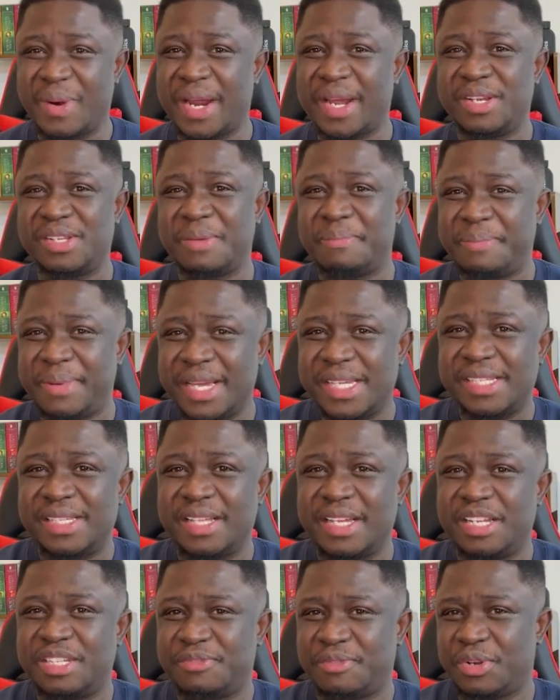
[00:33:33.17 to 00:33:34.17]
All right. The
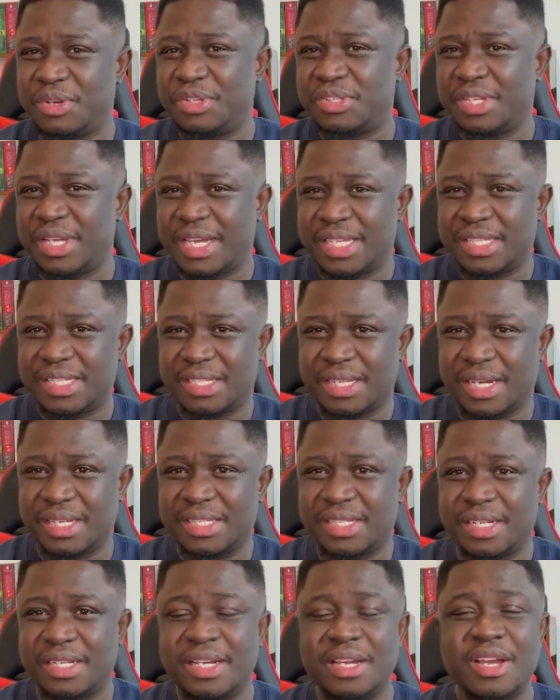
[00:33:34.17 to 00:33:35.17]
best thing is for you to get
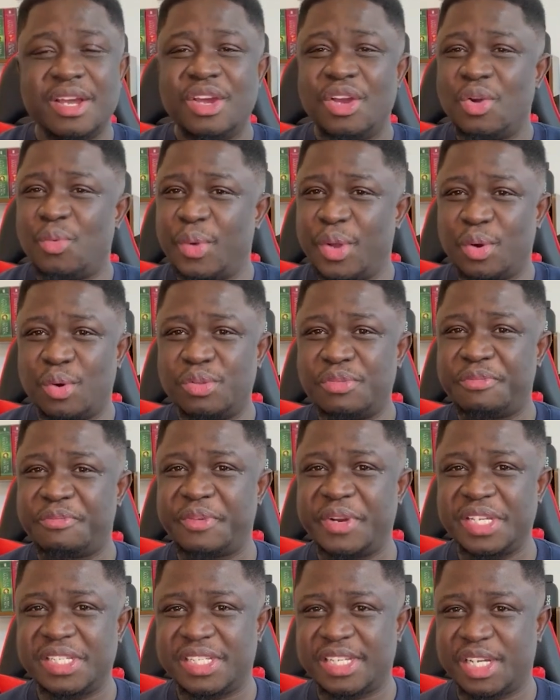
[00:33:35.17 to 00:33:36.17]
started. We hold
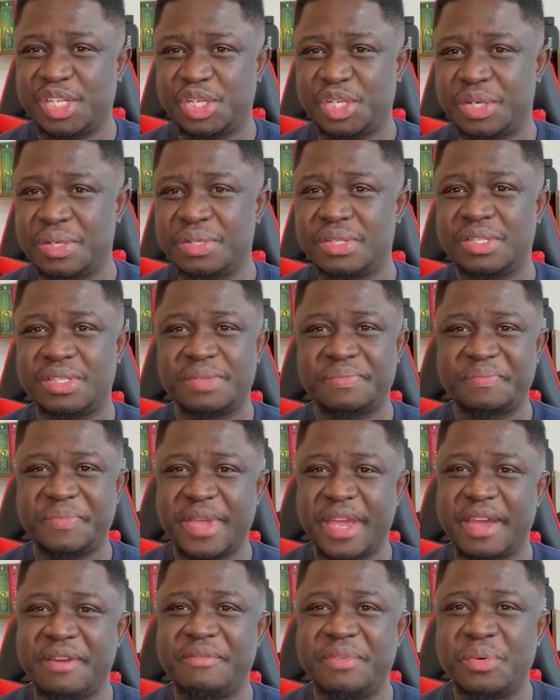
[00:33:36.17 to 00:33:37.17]
free sessions
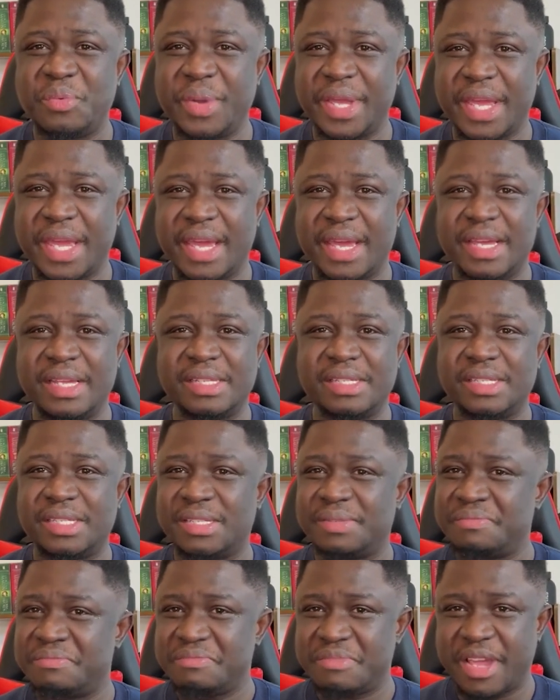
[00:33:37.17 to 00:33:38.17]
every
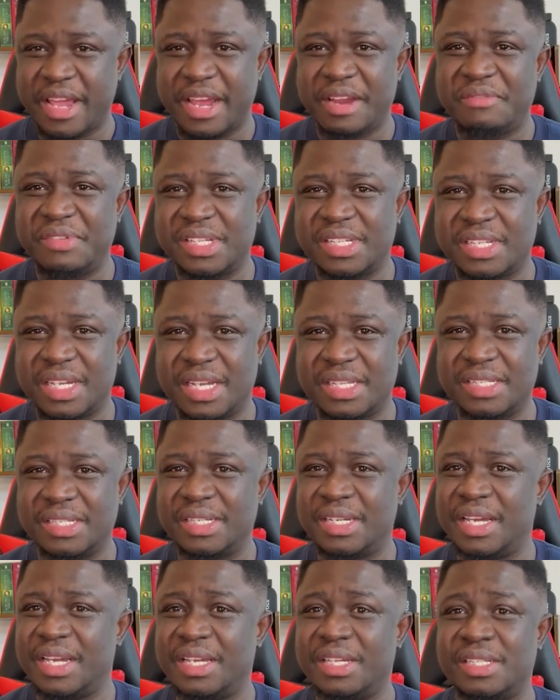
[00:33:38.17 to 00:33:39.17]
weekend, every
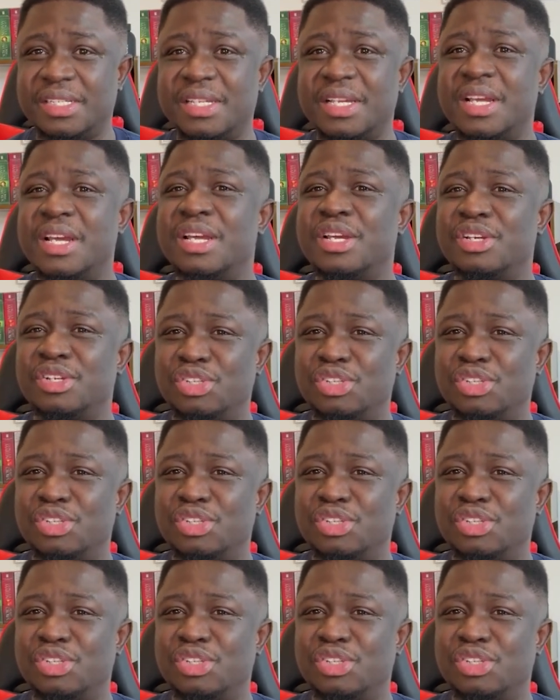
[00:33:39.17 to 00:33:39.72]
Saturdays.